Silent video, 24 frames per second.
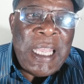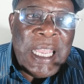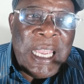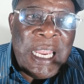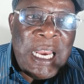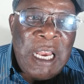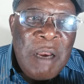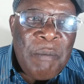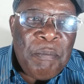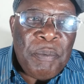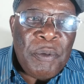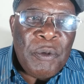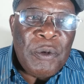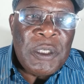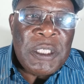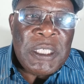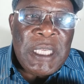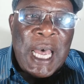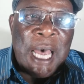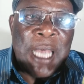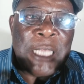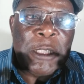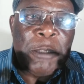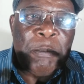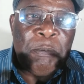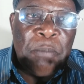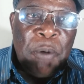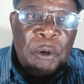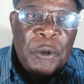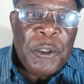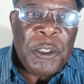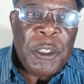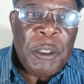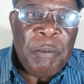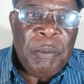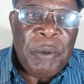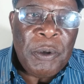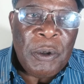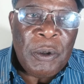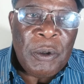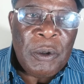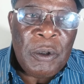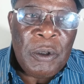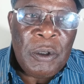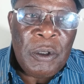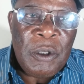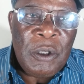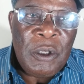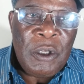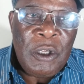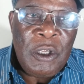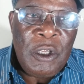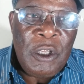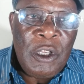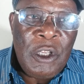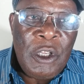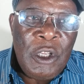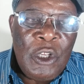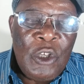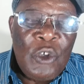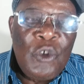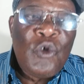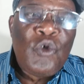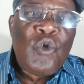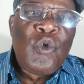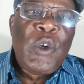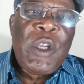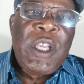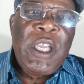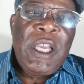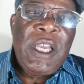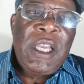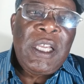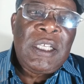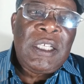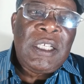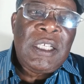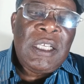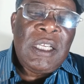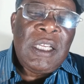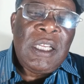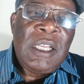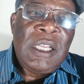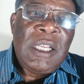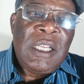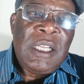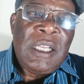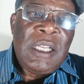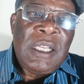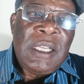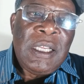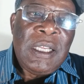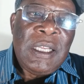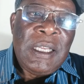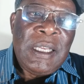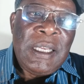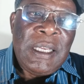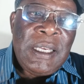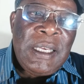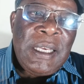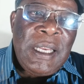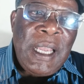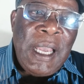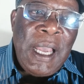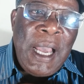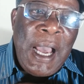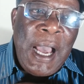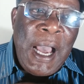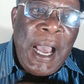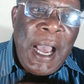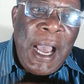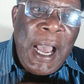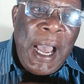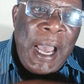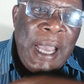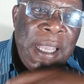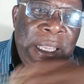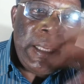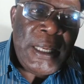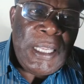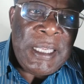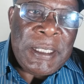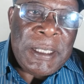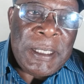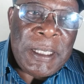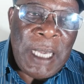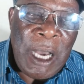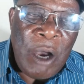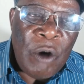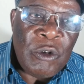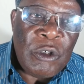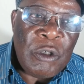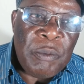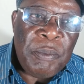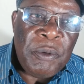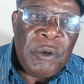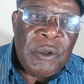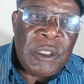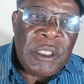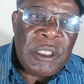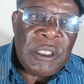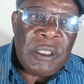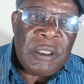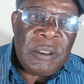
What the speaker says: inputs as possible to get the highest output.